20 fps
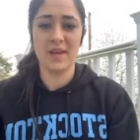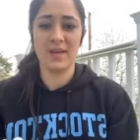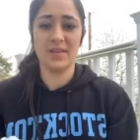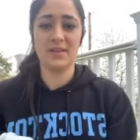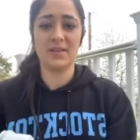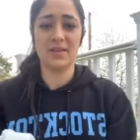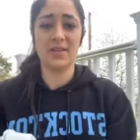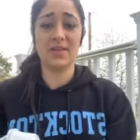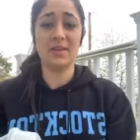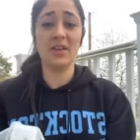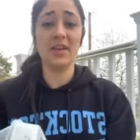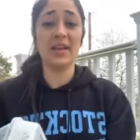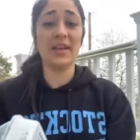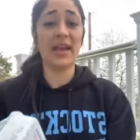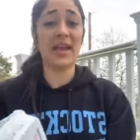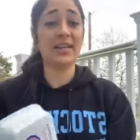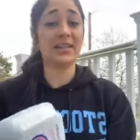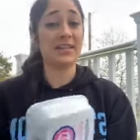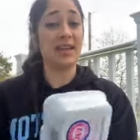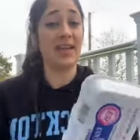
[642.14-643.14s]
It's a good
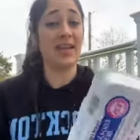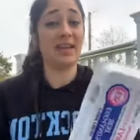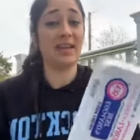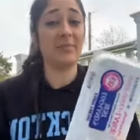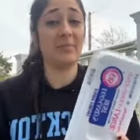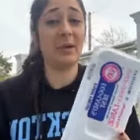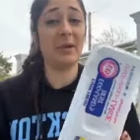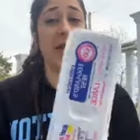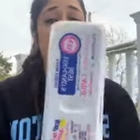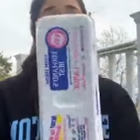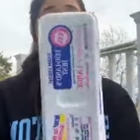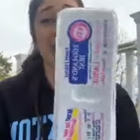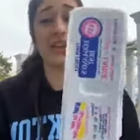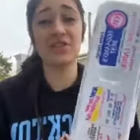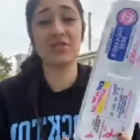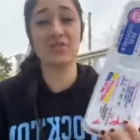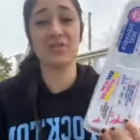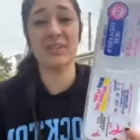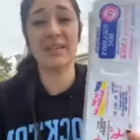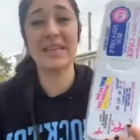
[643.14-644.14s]
guess, Haley, but
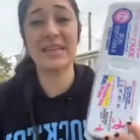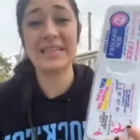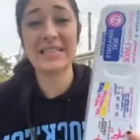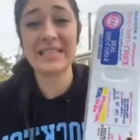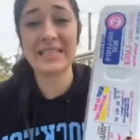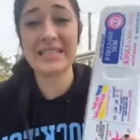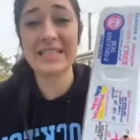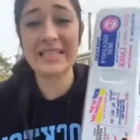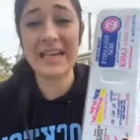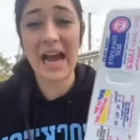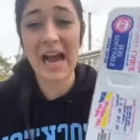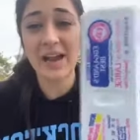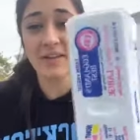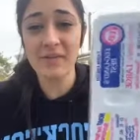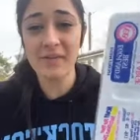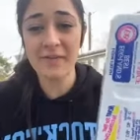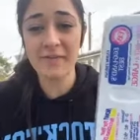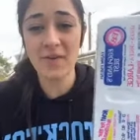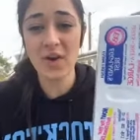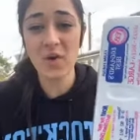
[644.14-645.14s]
actually,
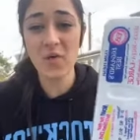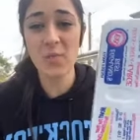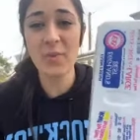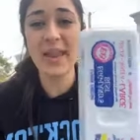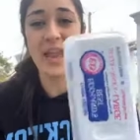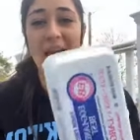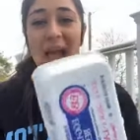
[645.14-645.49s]
styrofoam we